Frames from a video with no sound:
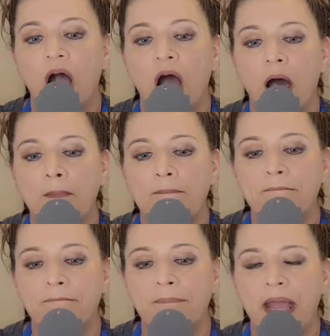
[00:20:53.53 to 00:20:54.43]

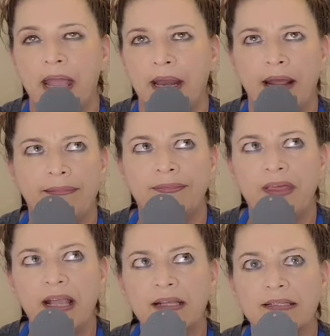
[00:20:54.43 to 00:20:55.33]
Um, and I
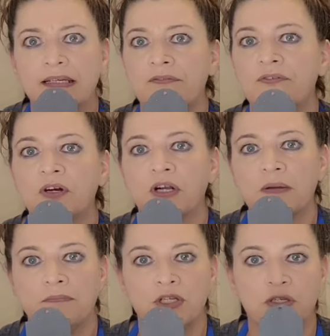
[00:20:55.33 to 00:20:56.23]
think I did it for a
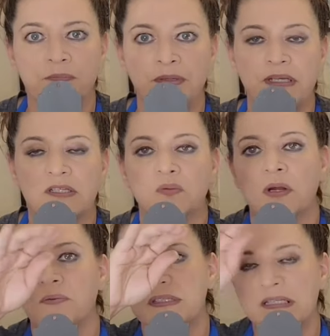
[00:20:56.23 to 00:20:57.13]
commission piece
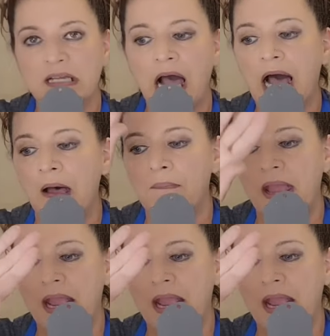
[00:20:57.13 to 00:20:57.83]
where it was the top